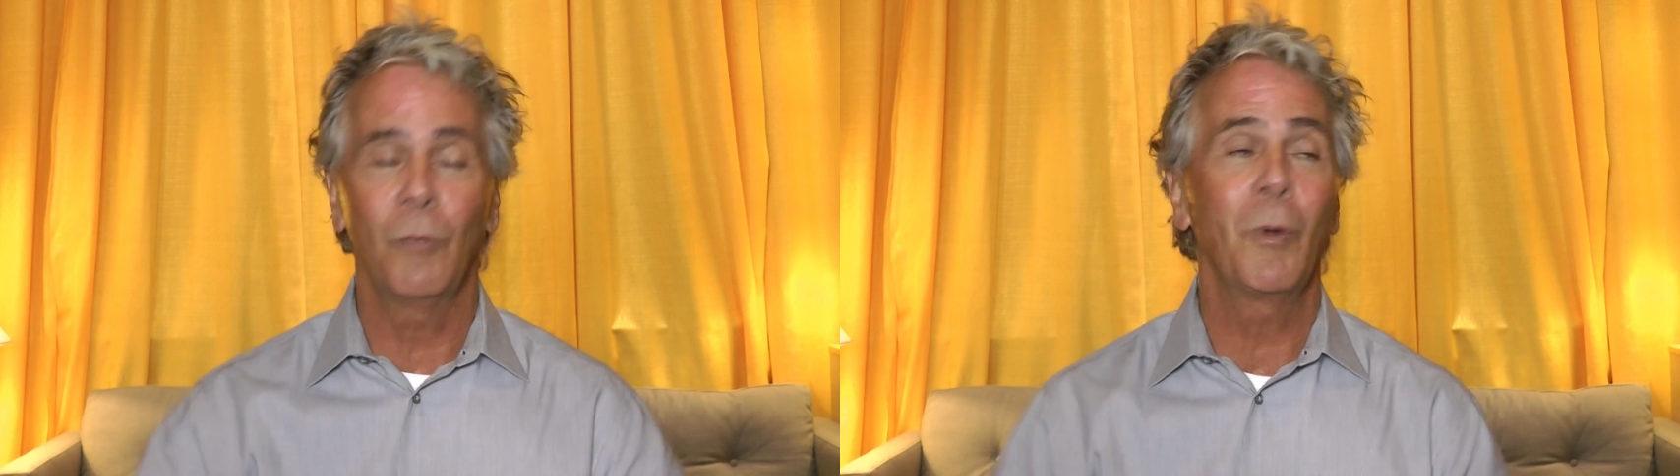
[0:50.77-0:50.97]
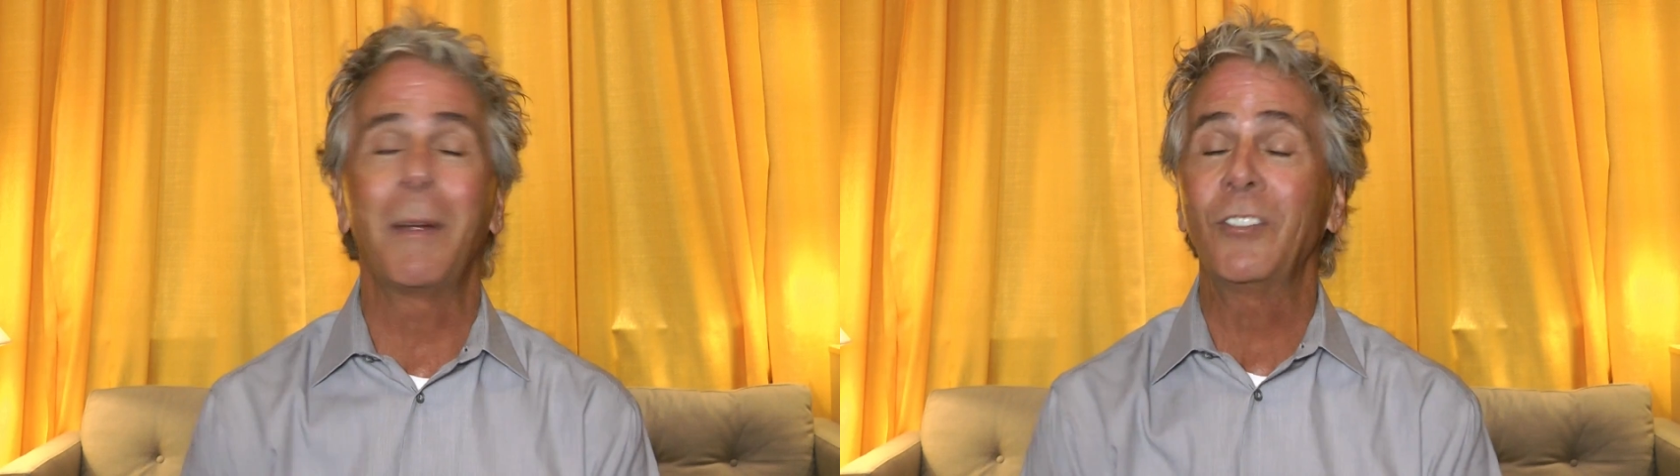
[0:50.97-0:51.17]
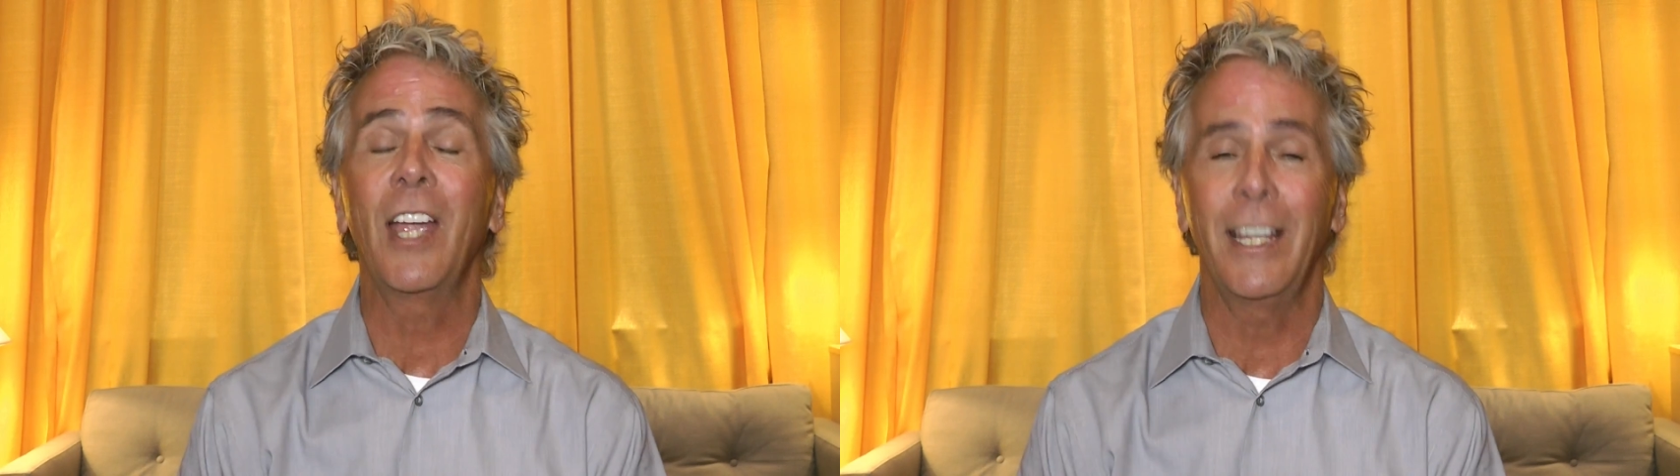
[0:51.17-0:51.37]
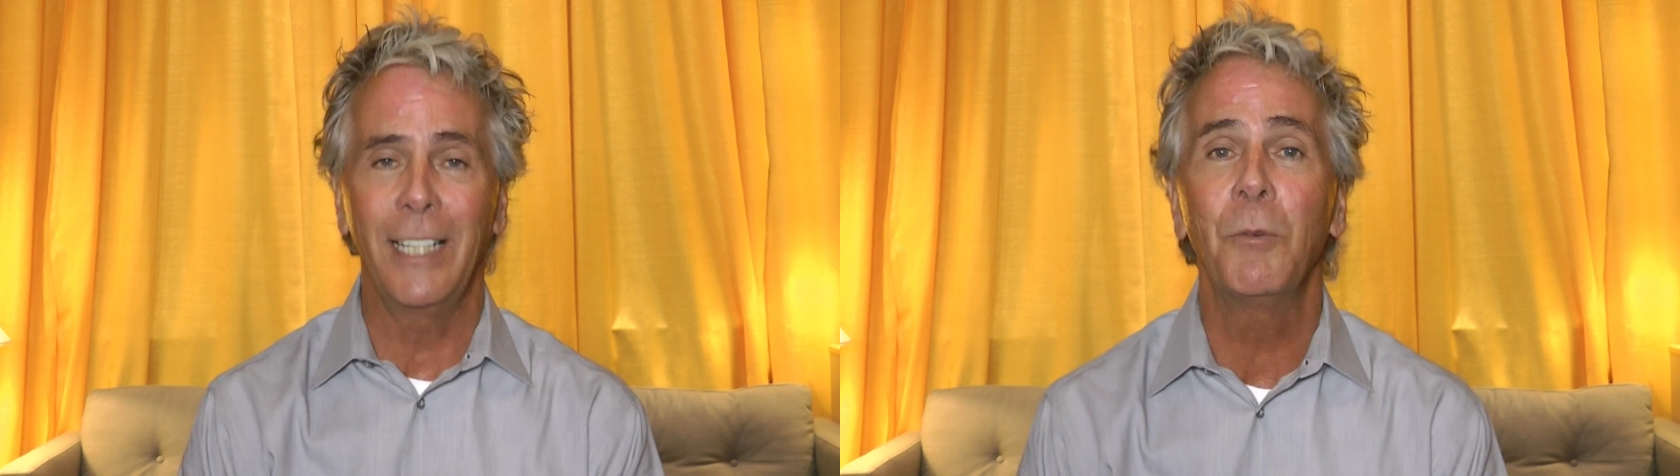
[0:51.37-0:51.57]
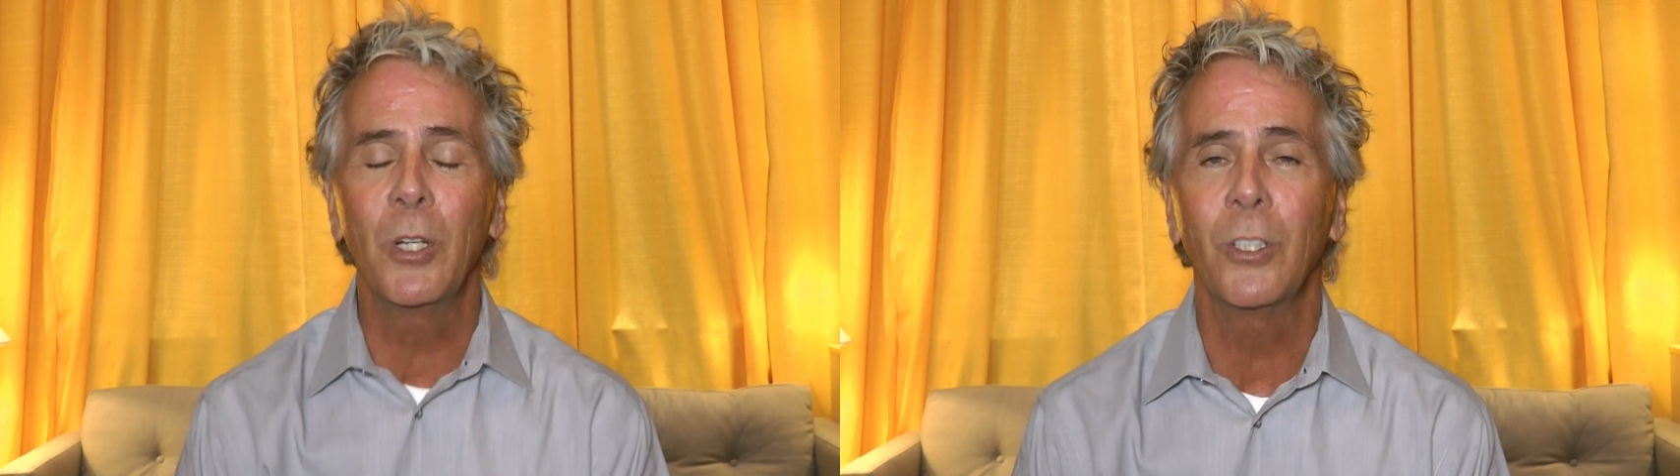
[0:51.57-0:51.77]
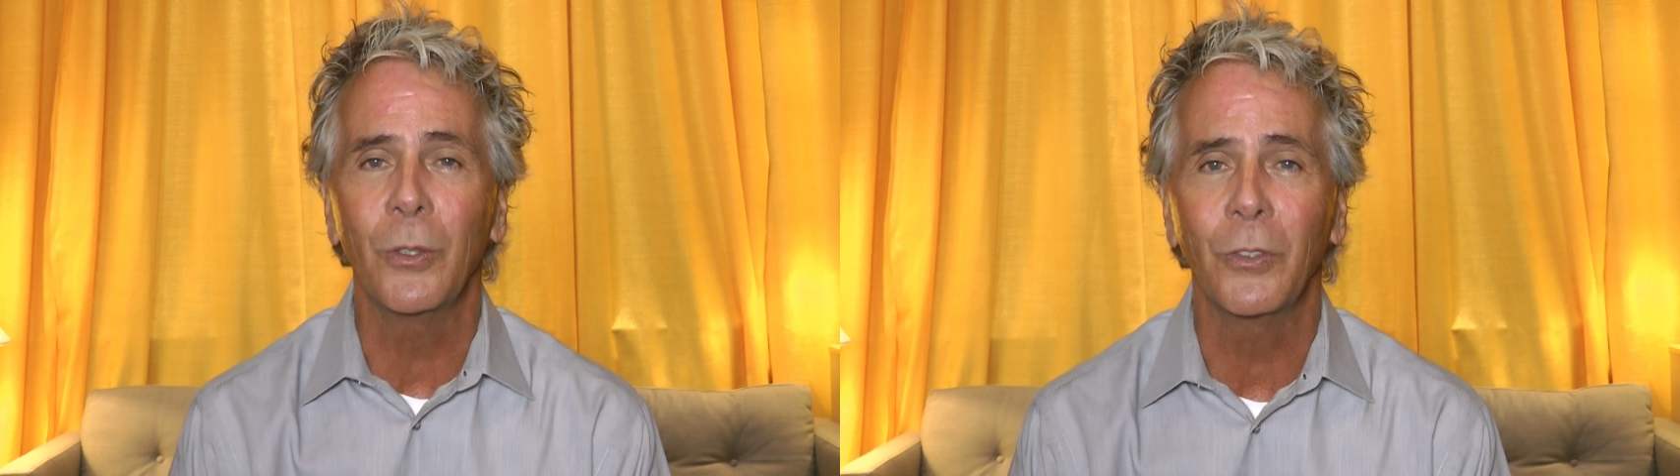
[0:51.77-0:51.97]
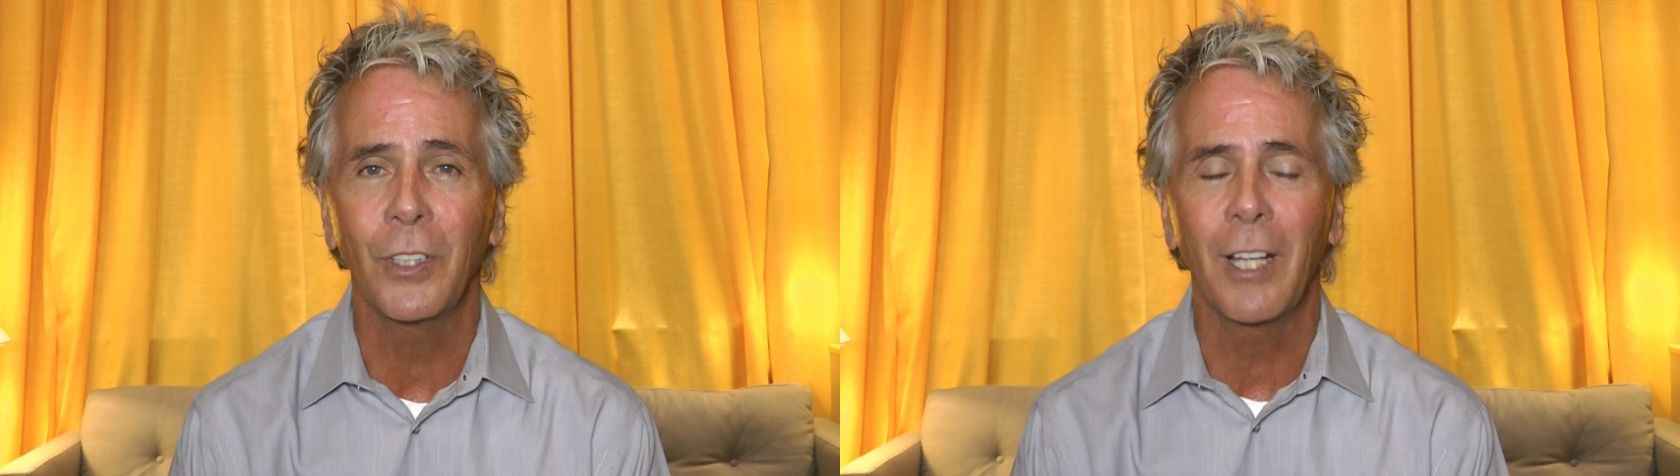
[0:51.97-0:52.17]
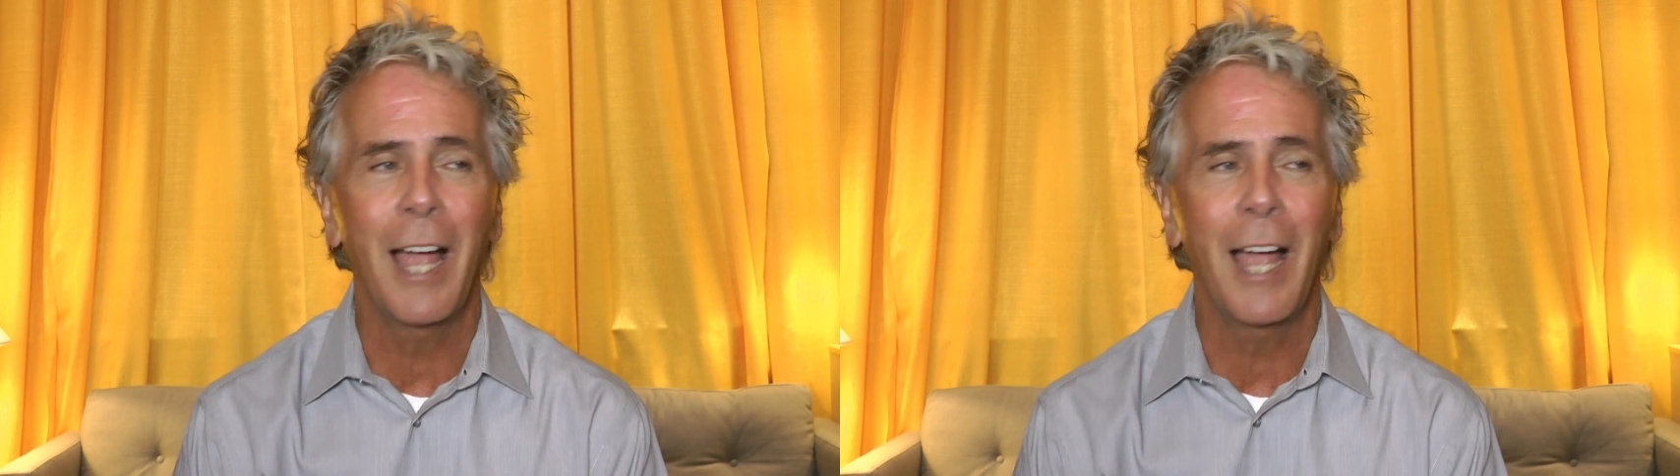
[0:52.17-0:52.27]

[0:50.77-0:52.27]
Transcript: What am I saying? He would lose it.